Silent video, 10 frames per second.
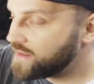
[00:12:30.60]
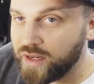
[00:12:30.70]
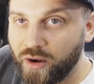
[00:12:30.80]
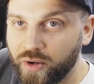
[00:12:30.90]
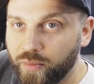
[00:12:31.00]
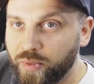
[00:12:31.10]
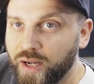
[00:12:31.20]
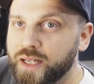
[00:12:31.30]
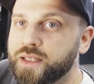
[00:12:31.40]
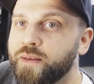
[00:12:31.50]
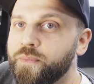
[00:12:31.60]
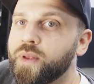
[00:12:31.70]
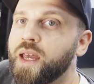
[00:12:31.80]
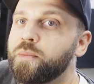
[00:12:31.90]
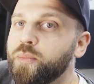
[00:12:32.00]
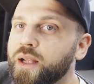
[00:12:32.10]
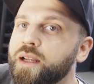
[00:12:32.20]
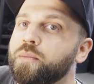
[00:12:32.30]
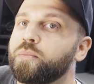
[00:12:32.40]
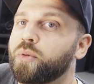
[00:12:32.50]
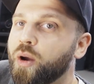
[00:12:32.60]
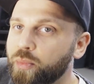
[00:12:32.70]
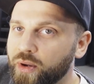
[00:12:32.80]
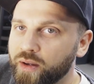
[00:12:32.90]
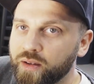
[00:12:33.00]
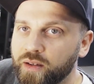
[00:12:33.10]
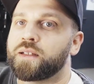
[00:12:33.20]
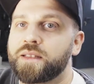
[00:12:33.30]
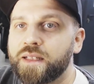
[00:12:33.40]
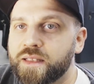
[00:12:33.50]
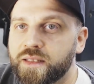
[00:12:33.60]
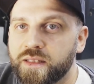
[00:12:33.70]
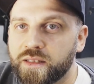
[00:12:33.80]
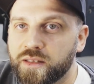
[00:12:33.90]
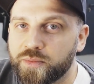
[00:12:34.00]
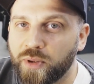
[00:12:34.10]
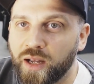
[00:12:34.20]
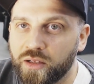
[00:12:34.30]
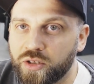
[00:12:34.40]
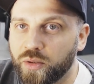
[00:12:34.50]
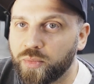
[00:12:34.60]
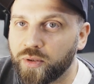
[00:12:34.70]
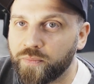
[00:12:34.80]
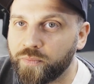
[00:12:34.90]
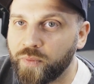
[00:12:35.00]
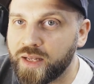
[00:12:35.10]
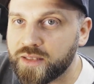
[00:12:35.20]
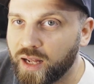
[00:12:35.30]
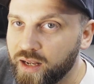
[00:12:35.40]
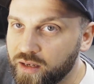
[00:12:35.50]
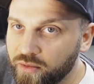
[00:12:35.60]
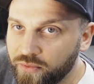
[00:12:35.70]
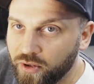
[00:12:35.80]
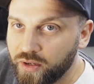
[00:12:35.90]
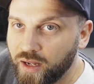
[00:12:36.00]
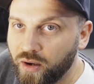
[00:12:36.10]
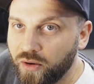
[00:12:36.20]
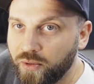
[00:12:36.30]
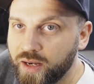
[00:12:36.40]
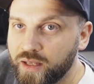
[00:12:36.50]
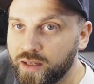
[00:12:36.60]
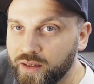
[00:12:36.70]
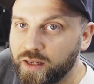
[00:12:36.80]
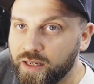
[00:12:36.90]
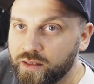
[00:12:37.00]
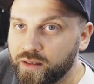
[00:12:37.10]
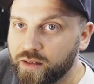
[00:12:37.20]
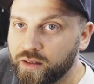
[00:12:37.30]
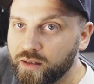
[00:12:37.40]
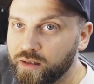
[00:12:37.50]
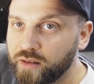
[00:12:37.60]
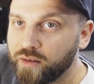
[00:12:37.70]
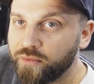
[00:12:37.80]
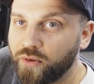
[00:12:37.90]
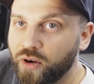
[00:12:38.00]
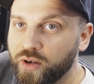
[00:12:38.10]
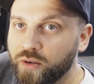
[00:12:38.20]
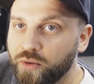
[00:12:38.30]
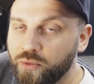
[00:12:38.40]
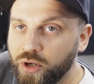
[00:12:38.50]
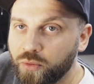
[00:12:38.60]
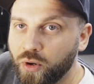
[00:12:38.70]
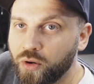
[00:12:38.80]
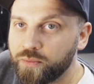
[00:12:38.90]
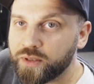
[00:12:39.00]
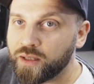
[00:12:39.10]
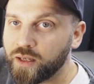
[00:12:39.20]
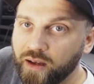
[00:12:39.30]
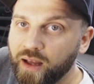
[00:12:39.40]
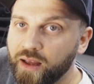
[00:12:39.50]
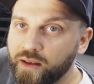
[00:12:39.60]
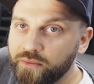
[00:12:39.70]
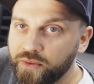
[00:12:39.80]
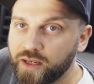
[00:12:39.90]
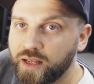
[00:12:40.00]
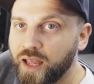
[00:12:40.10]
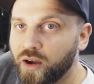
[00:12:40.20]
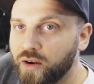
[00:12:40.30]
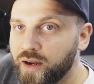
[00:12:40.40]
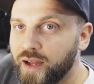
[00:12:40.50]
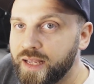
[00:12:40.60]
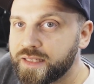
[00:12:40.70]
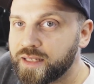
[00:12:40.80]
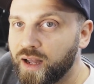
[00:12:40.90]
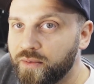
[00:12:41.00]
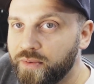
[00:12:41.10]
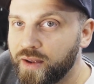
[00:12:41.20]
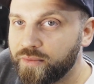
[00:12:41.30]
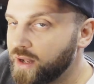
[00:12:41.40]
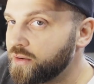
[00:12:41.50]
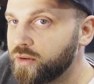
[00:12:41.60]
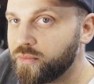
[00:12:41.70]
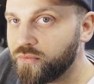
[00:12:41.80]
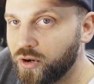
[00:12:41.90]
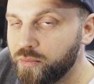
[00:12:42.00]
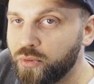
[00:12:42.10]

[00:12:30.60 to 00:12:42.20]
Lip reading: tear it apart and build a proper 60s inspired chopper. I started in the front, I already got the fork re-chromed and fitted a Honda XR500 front